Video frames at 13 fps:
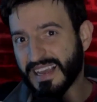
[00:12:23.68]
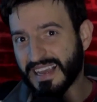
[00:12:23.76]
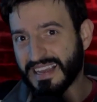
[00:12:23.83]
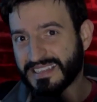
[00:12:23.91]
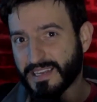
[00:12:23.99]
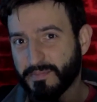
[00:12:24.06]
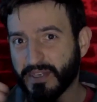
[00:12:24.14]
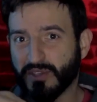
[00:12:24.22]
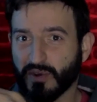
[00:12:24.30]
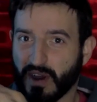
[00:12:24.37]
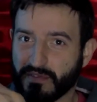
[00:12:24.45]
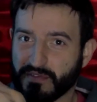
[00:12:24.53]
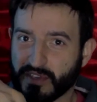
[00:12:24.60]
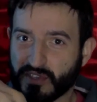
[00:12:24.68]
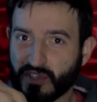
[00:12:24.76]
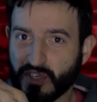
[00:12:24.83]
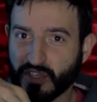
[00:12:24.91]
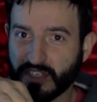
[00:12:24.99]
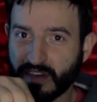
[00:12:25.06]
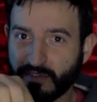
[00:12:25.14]
it's a bit too obvious. So
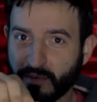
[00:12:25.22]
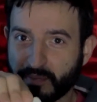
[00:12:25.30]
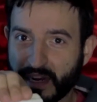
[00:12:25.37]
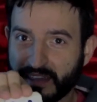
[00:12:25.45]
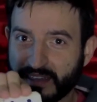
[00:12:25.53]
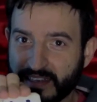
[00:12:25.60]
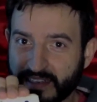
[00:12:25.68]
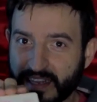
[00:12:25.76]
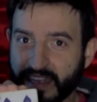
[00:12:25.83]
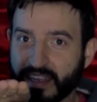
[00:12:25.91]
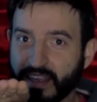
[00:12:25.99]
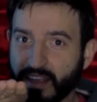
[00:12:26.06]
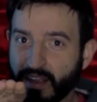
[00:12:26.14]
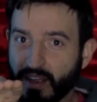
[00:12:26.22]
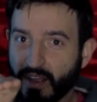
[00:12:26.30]
you just have to practice like